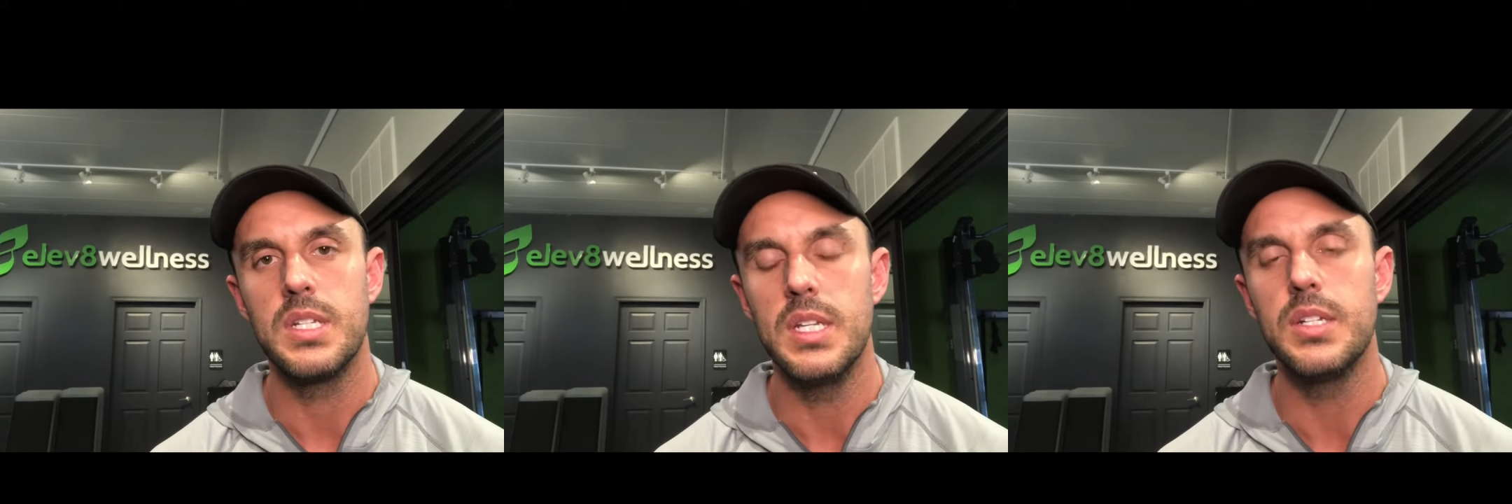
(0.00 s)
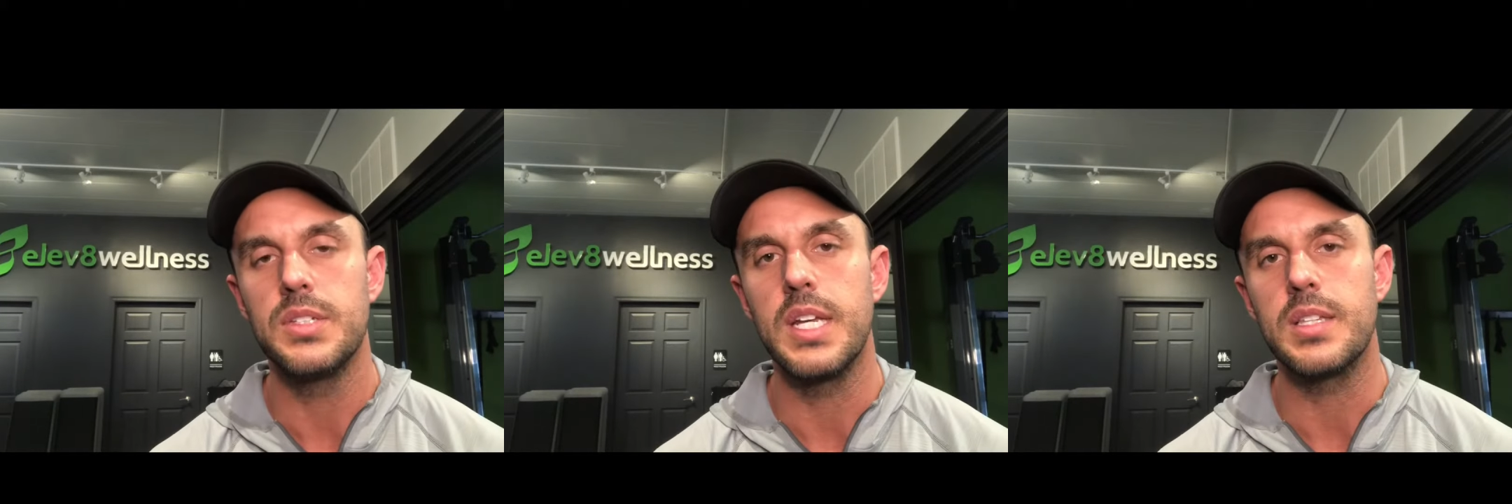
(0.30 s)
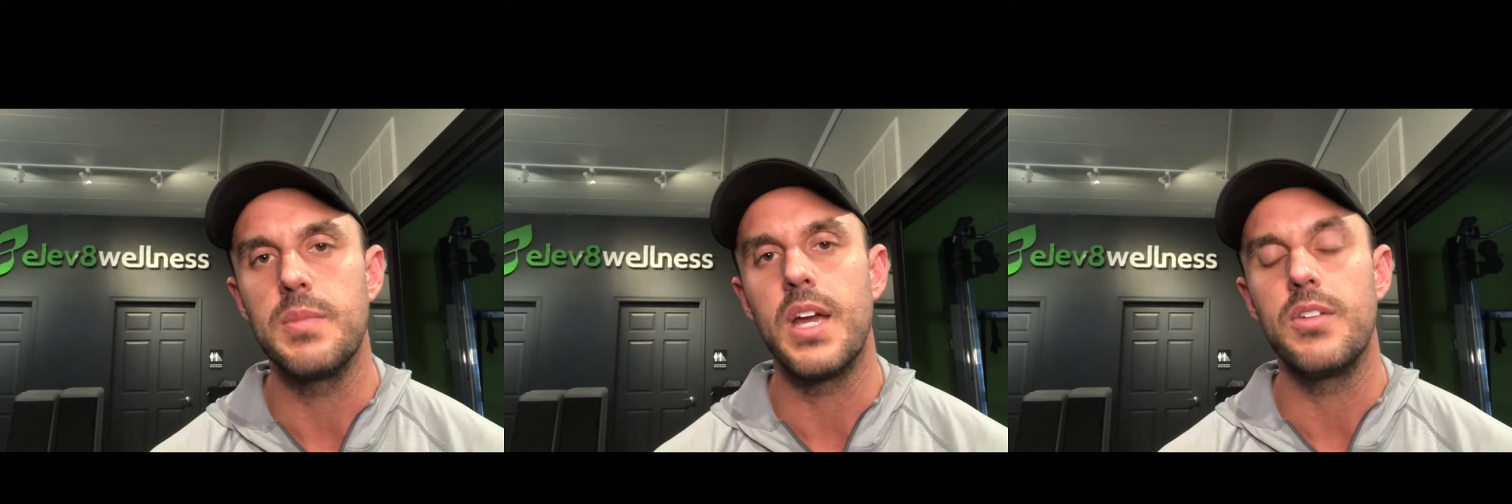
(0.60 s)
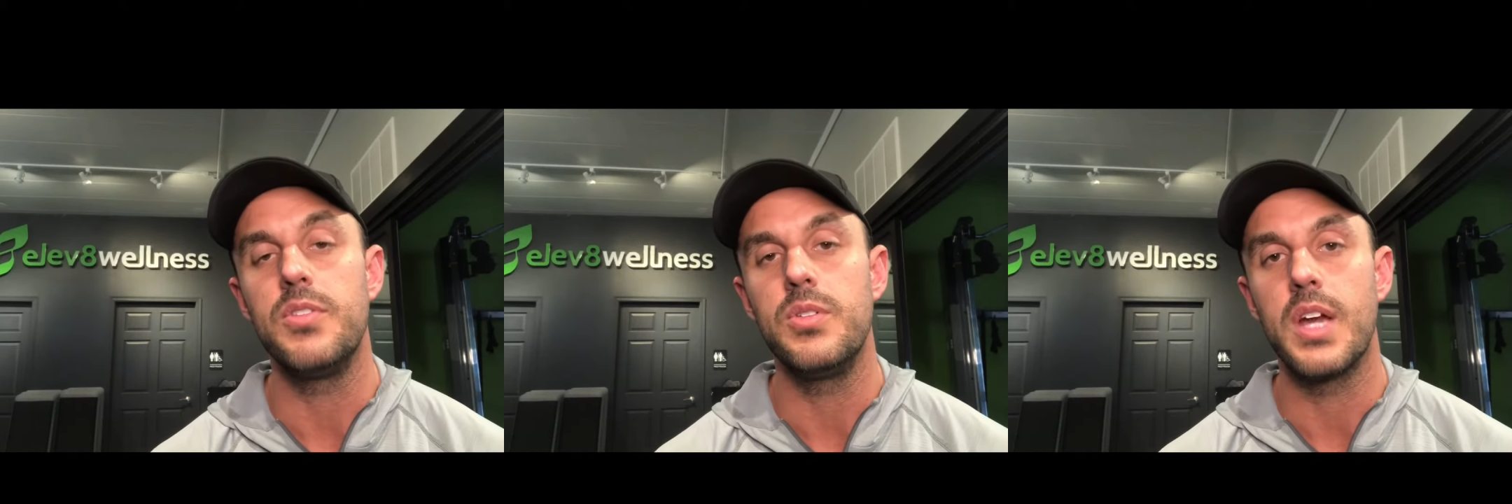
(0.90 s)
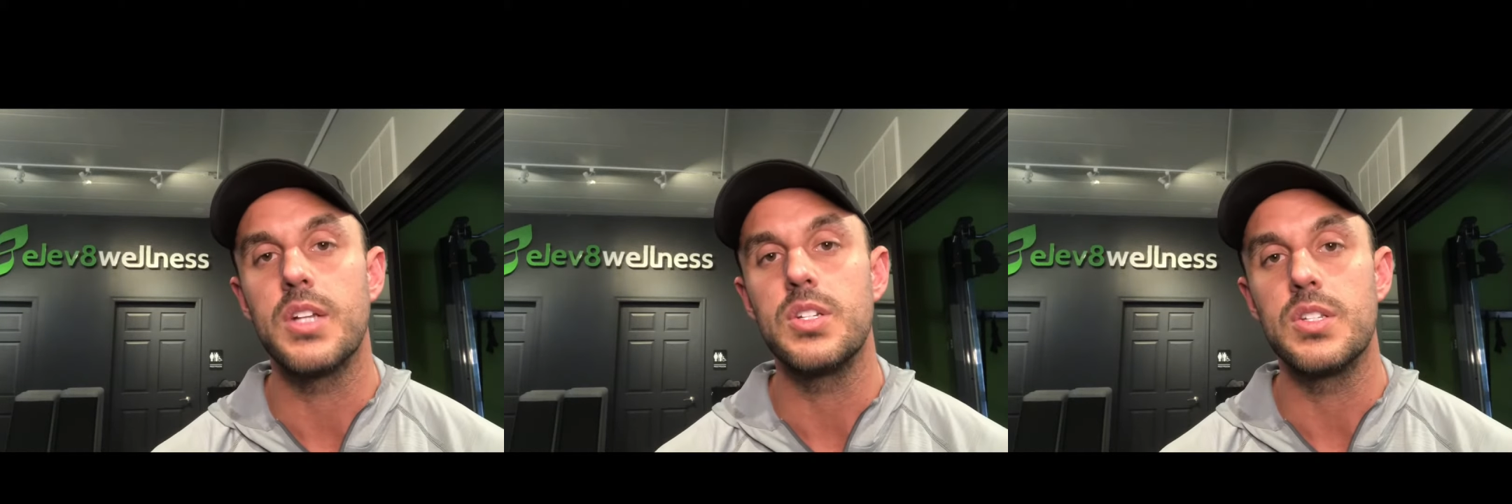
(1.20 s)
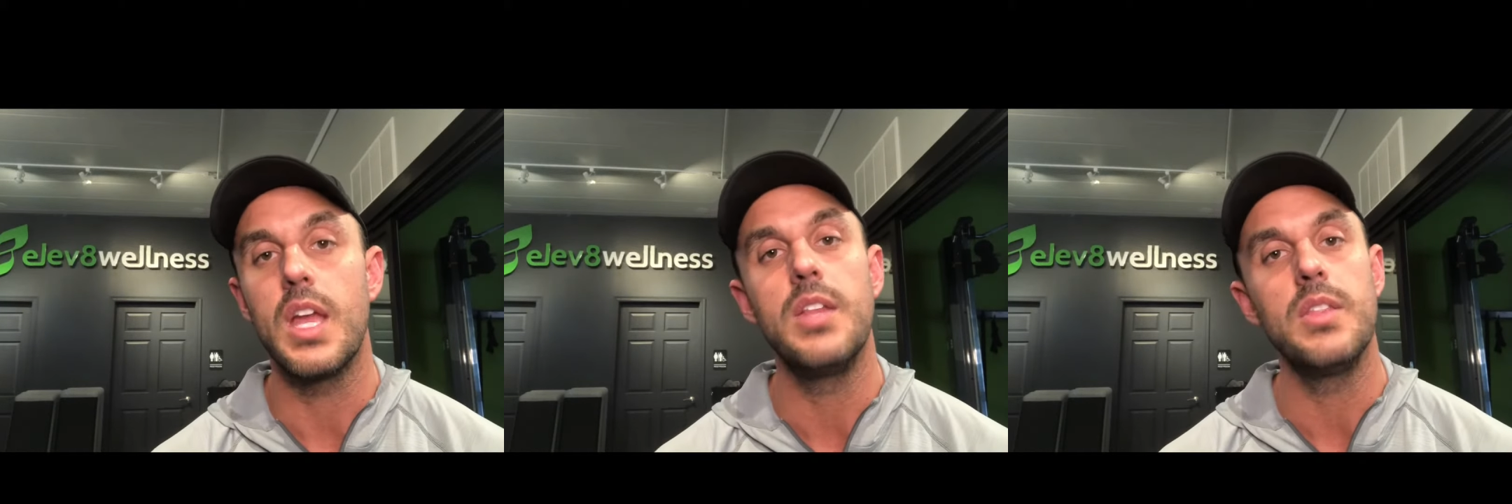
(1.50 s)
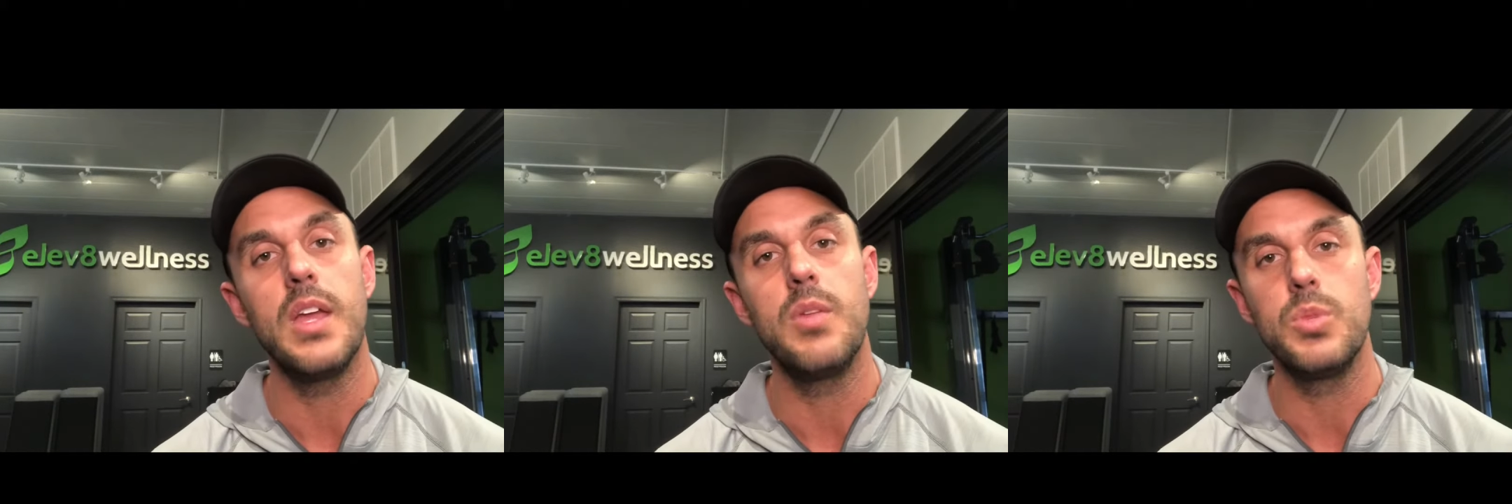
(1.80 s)
it'll take them down a few notches,
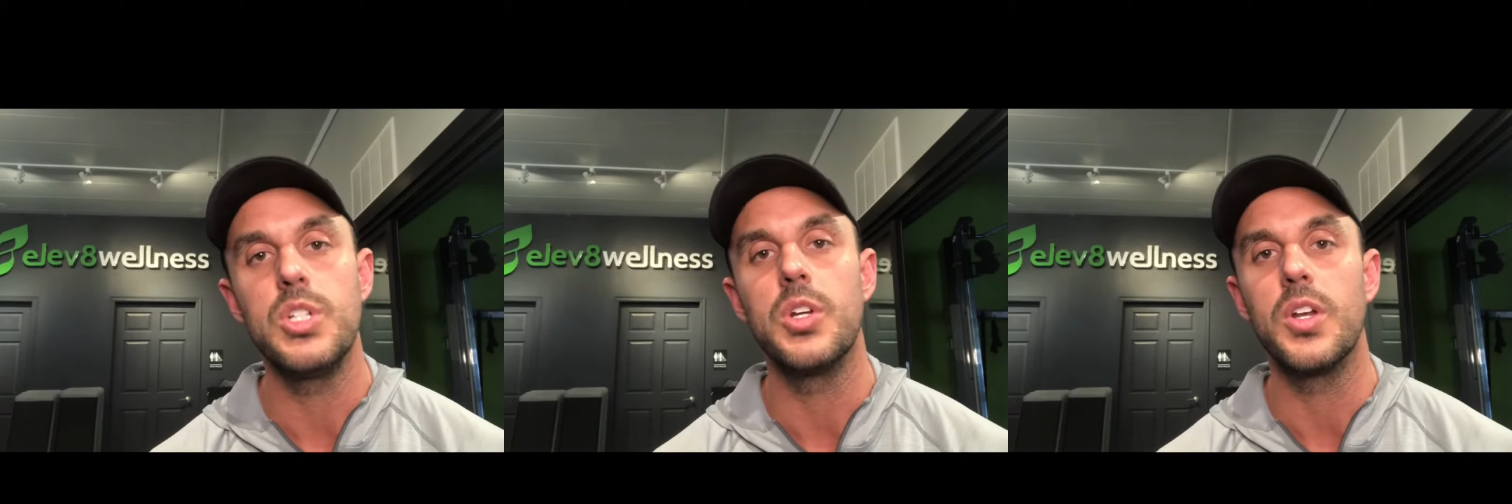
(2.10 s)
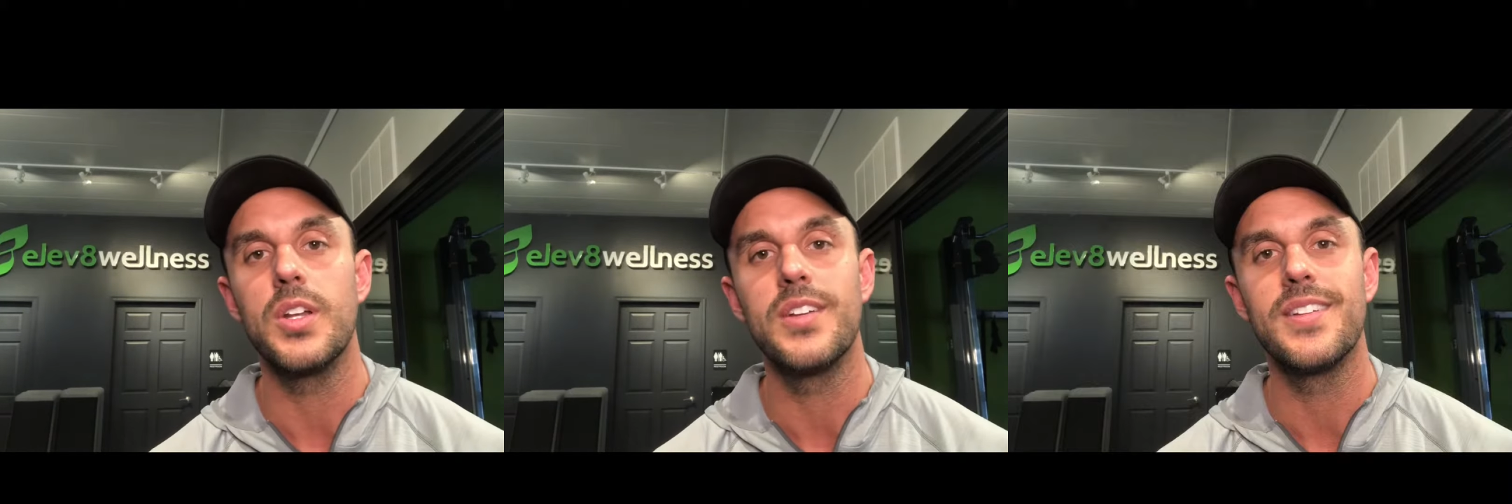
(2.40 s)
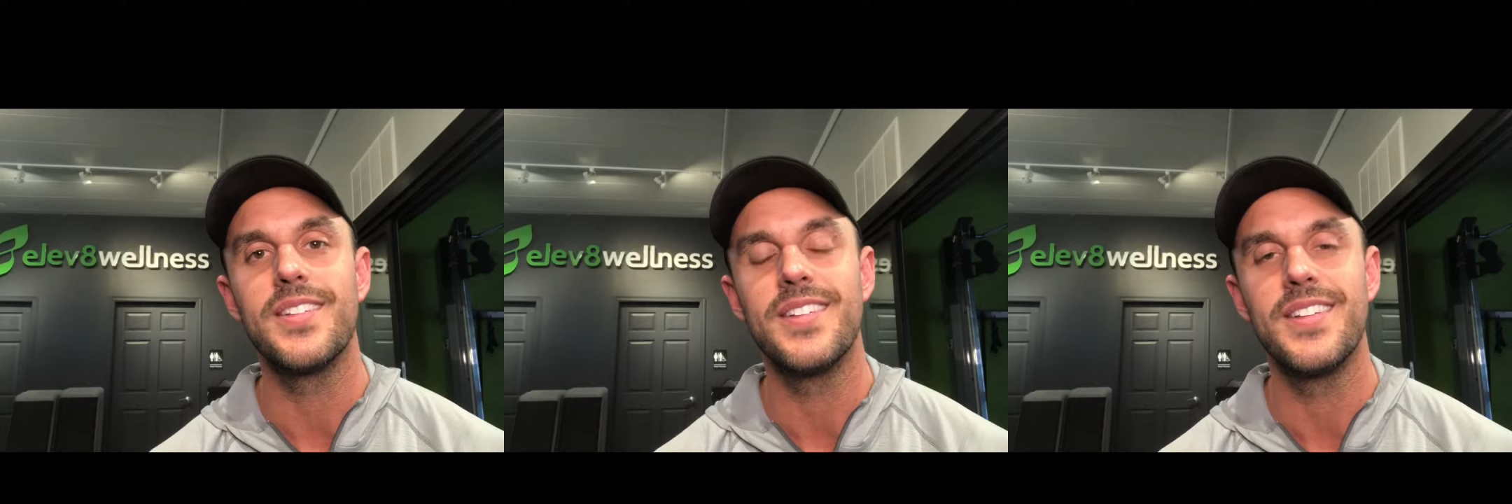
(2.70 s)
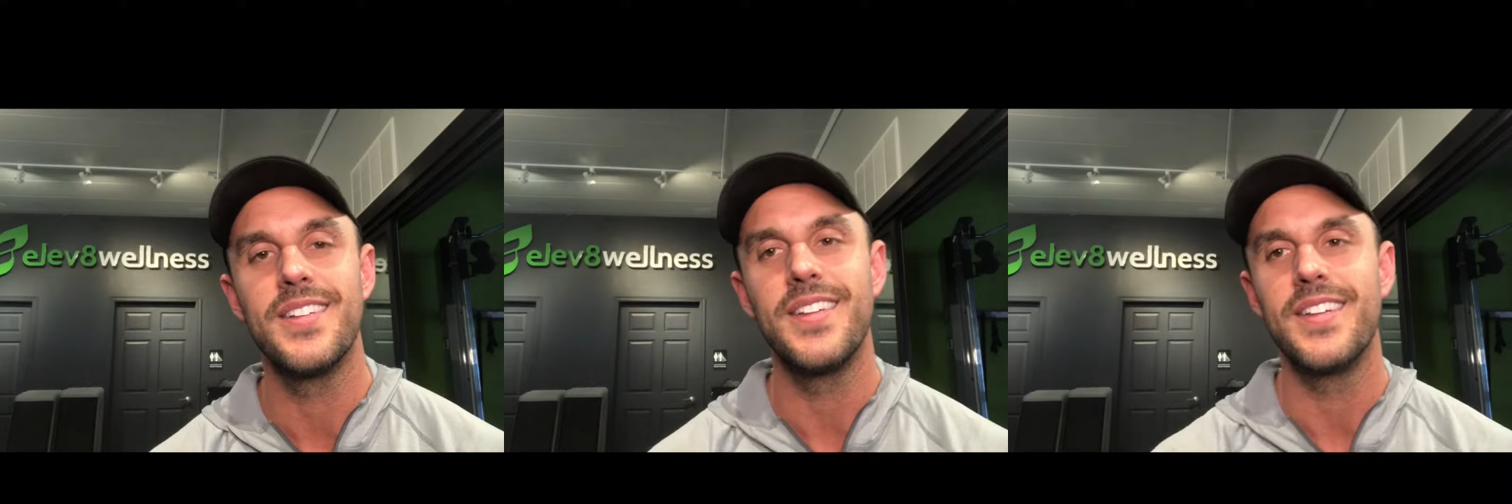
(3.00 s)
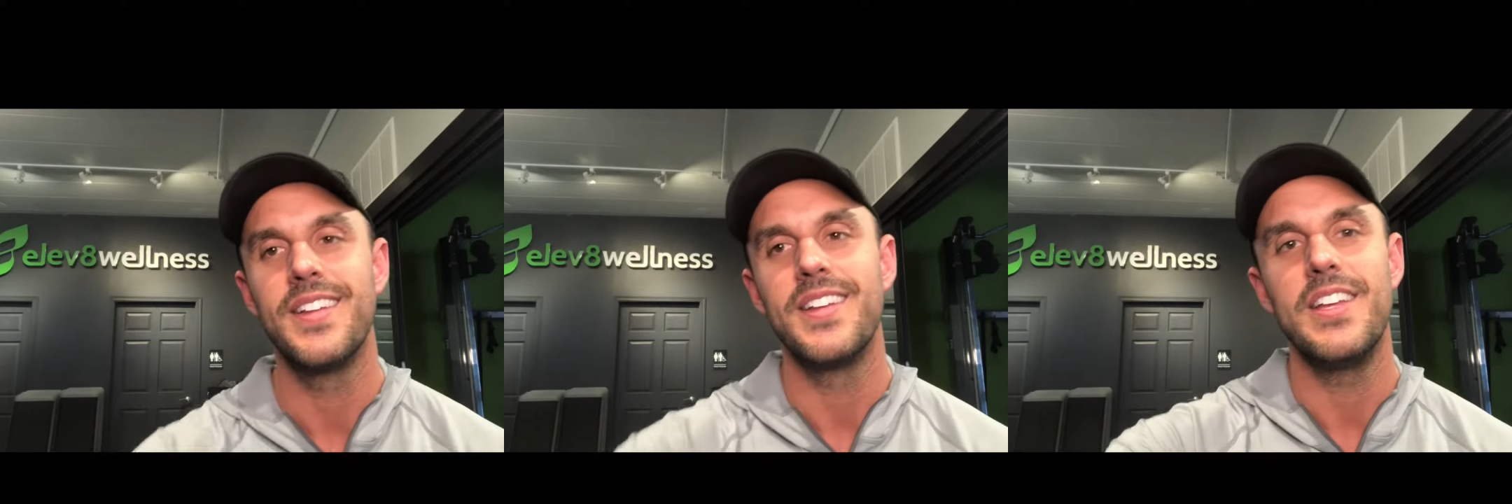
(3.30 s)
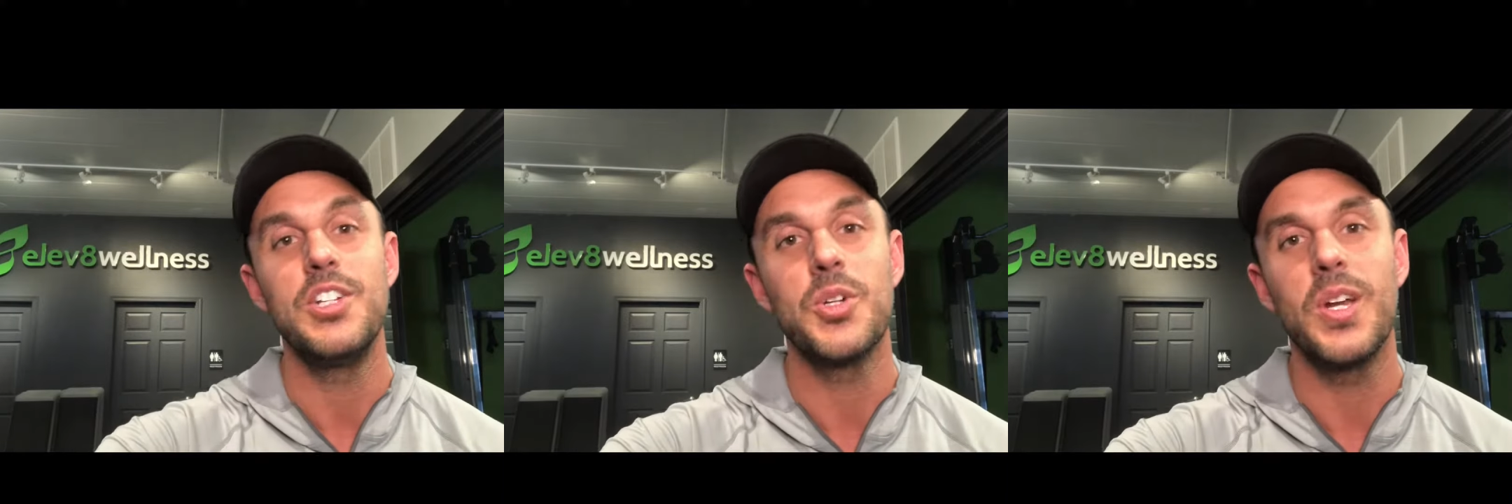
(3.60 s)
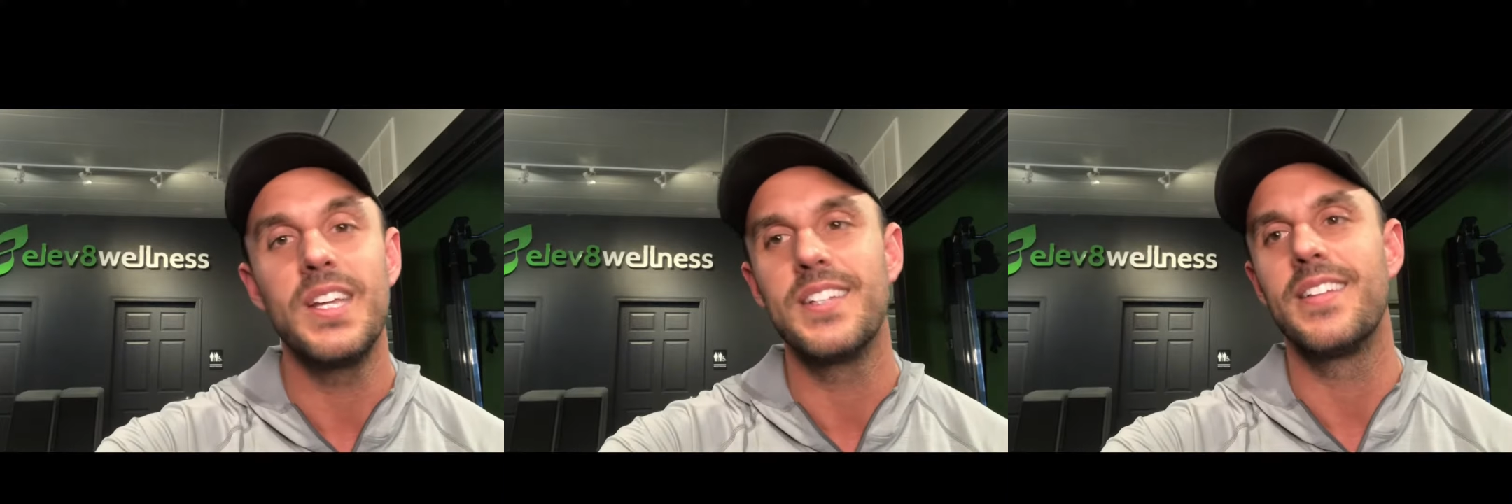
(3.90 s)
and we should. Enjoy.